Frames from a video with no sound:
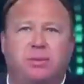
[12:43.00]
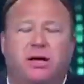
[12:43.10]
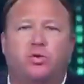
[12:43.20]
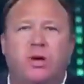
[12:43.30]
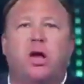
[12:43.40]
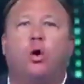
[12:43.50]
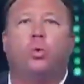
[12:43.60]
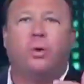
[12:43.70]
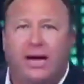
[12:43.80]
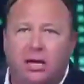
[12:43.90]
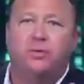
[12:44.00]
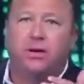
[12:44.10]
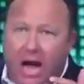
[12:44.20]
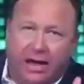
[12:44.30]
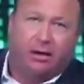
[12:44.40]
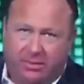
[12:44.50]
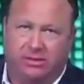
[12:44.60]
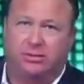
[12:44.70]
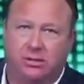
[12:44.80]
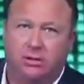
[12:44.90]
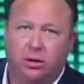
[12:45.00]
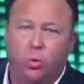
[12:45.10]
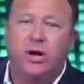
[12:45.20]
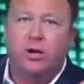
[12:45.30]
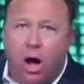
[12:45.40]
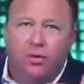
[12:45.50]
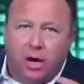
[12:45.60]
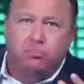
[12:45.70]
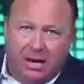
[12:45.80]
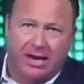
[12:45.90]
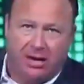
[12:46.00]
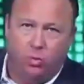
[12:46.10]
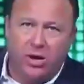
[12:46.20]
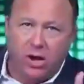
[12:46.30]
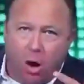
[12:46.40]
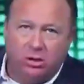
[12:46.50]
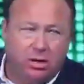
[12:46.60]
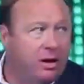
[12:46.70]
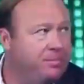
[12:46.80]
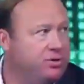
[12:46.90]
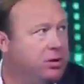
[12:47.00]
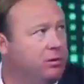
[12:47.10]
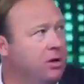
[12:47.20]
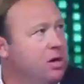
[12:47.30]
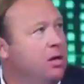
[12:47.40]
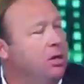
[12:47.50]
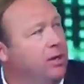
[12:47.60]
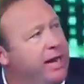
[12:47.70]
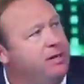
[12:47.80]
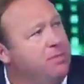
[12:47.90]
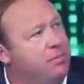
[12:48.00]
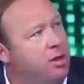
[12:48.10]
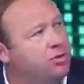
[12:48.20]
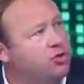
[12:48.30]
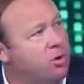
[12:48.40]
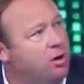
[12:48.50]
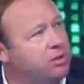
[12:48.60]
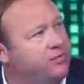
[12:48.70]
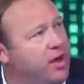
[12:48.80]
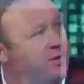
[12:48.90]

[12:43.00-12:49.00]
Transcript: us because we go read the documents. We know their plan. We know what they're up to. Leaked memo, Soros